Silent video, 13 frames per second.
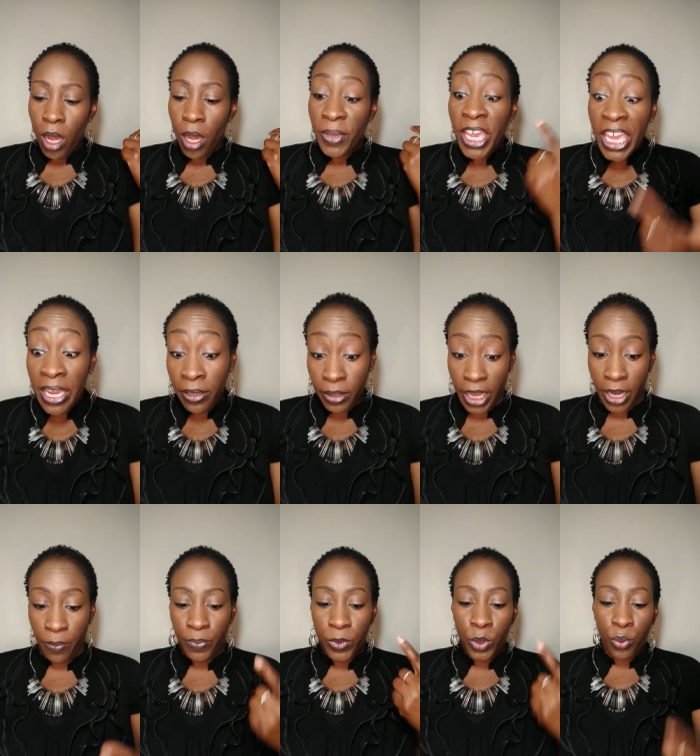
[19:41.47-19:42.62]
um,
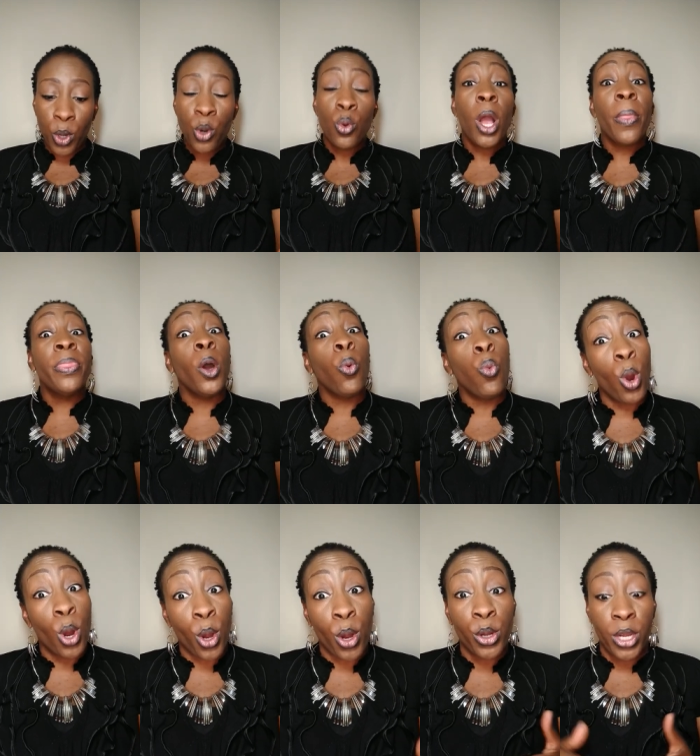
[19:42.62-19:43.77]
healing through the
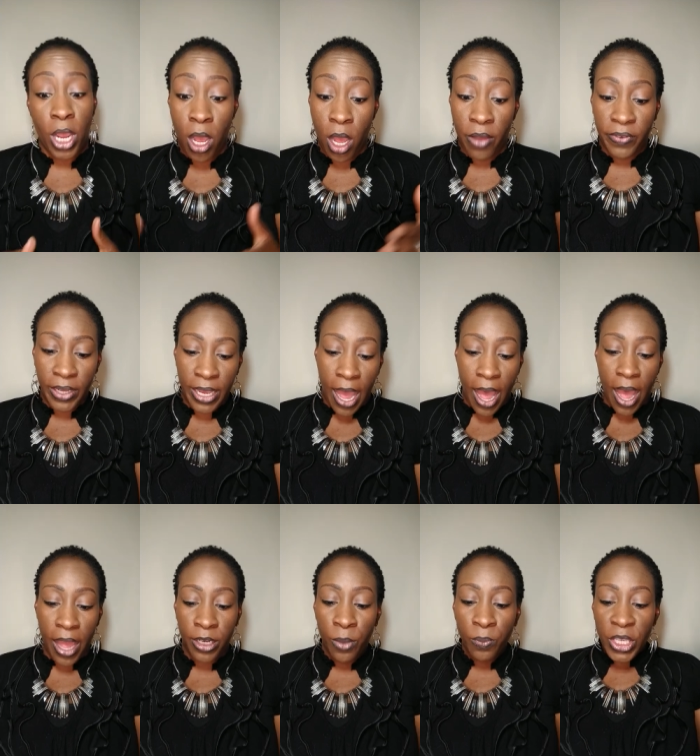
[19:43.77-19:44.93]
word of
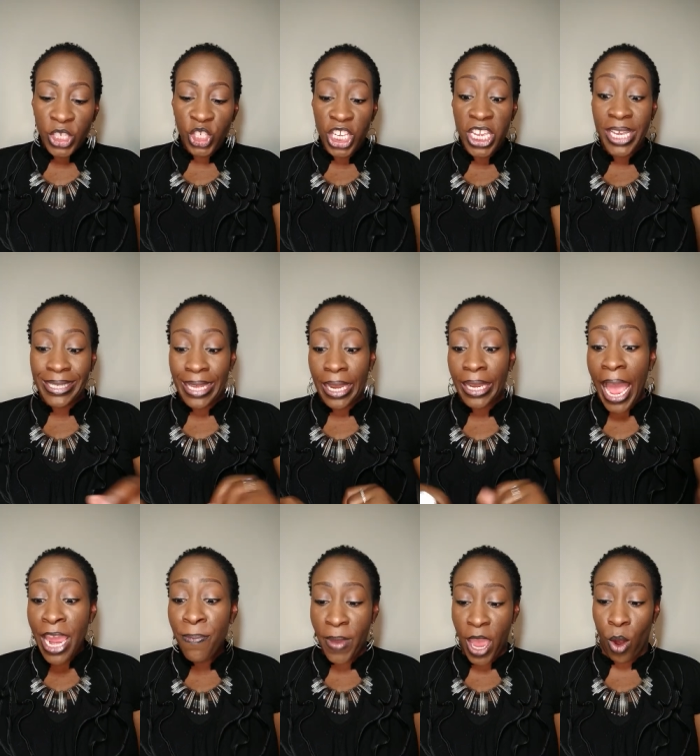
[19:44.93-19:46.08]
God. She is a
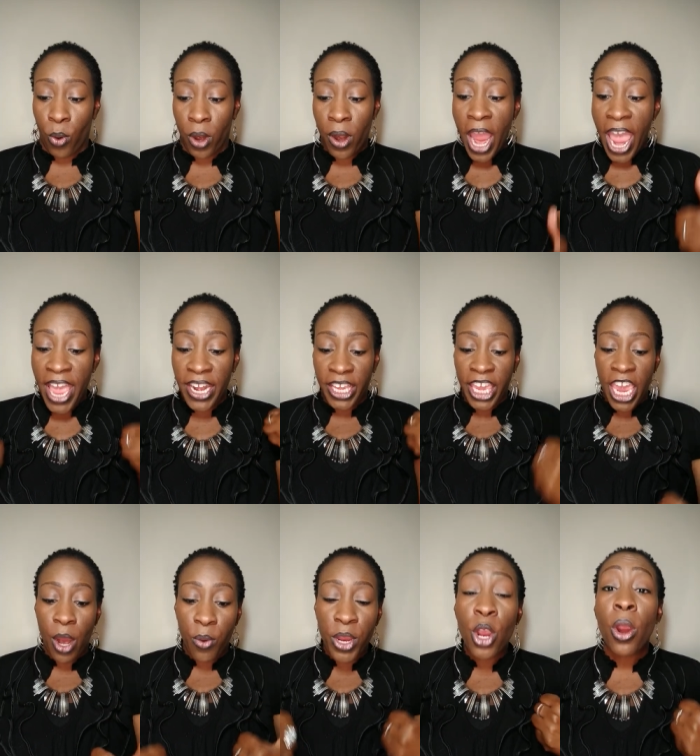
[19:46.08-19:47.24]
light bearer and a
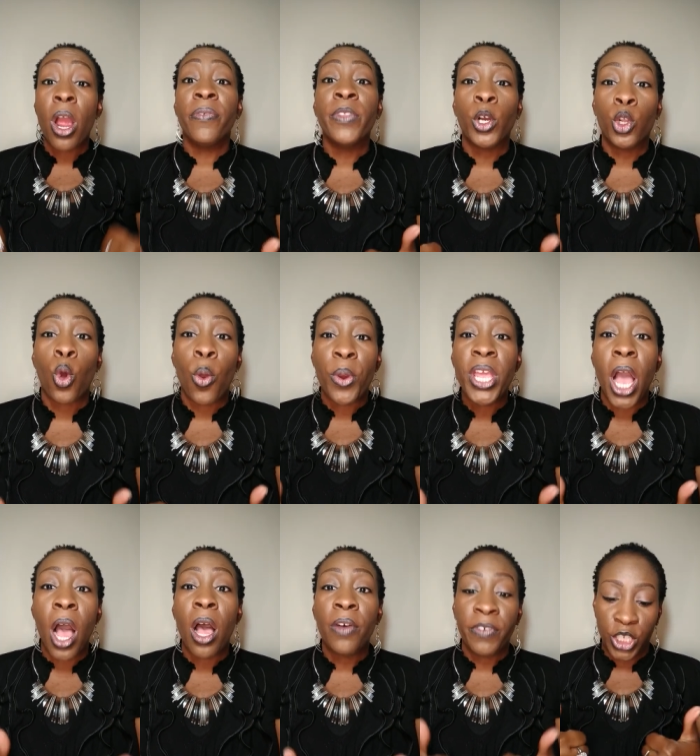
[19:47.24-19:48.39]
carrier of the glory
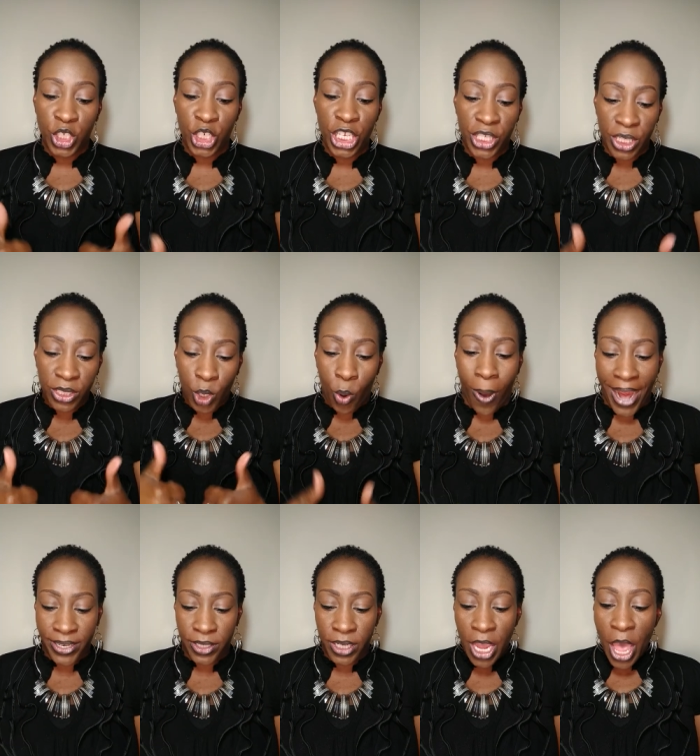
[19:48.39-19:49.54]
of Jesus
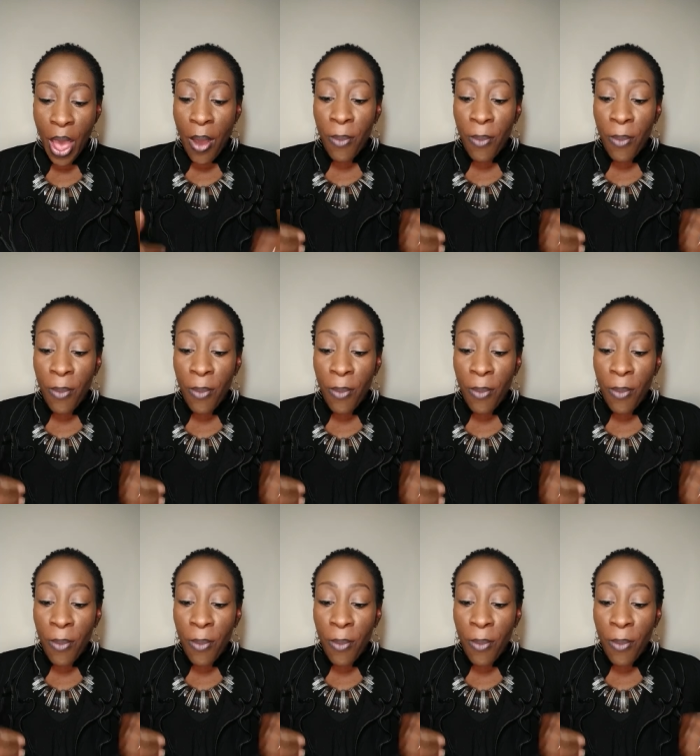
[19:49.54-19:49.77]
Christ,